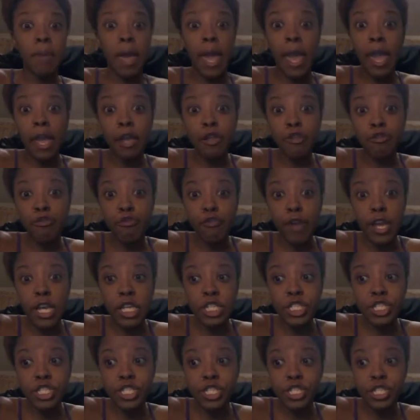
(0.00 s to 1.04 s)

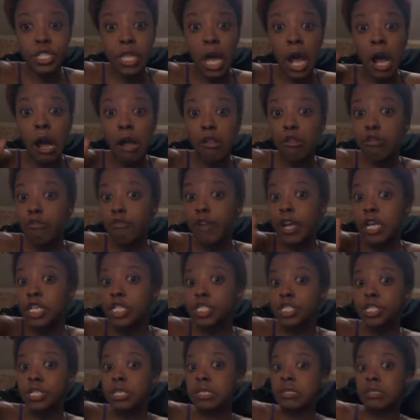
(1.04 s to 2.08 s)
hateration,
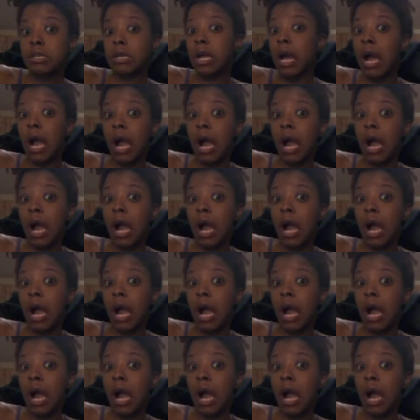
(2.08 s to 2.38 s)
holleration in